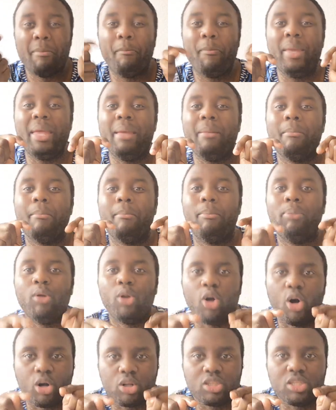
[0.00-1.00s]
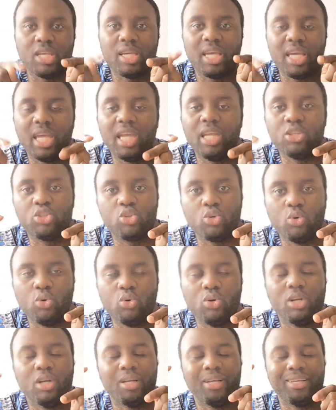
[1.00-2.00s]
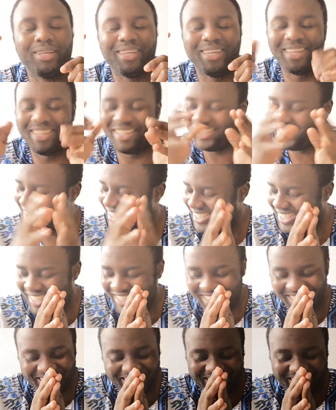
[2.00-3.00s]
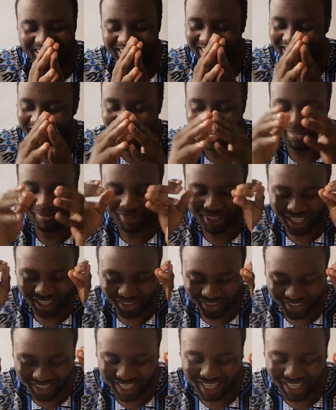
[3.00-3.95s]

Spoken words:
being blocked into hey, this thing that I'm telling you